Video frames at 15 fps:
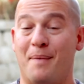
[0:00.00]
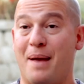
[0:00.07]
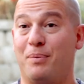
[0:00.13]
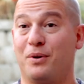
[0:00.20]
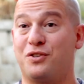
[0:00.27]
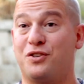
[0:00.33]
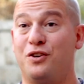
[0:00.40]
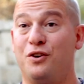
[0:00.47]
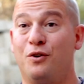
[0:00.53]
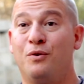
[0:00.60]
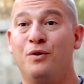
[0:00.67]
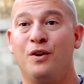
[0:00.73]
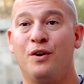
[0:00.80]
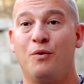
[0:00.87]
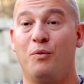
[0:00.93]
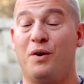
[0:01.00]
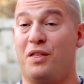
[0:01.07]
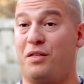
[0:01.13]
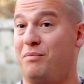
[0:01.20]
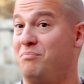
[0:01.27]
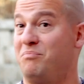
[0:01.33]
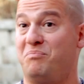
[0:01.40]
able to, with
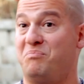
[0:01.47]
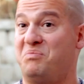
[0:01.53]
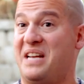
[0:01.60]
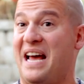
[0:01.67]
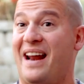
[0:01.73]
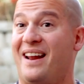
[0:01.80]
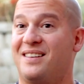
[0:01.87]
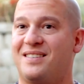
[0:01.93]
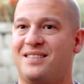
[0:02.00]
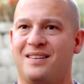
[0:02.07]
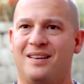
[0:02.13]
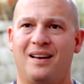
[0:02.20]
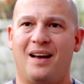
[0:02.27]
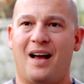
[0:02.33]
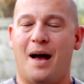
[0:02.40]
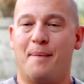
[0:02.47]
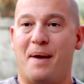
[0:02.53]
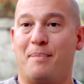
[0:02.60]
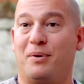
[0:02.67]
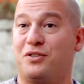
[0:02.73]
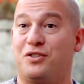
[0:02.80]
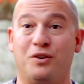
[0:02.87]
tennis, I'm
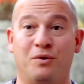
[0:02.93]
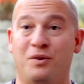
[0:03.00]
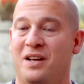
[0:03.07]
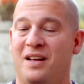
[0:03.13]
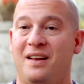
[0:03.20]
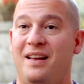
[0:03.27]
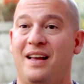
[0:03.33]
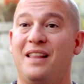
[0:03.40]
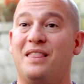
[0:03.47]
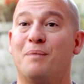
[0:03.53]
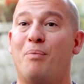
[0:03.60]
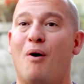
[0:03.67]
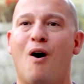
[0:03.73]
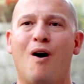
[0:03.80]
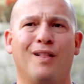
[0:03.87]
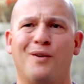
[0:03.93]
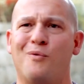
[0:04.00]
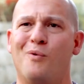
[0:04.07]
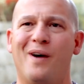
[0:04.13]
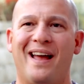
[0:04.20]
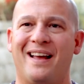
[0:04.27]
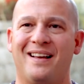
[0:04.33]
able to hit the ball in
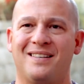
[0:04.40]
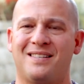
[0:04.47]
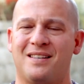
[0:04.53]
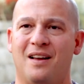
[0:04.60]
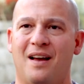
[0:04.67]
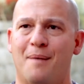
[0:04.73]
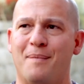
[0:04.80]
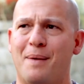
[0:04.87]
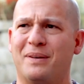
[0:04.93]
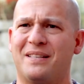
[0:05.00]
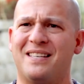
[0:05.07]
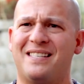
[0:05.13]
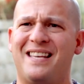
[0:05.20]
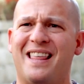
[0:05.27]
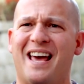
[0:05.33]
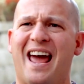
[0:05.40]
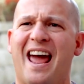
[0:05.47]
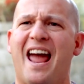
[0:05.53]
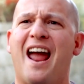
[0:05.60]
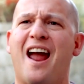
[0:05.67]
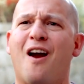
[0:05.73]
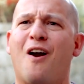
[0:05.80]
ways, I'm able to see the
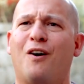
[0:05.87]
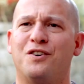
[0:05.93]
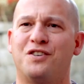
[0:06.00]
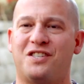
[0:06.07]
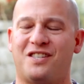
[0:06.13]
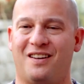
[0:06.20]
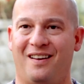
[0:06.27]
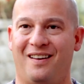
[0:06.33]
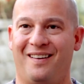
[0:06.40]
hairs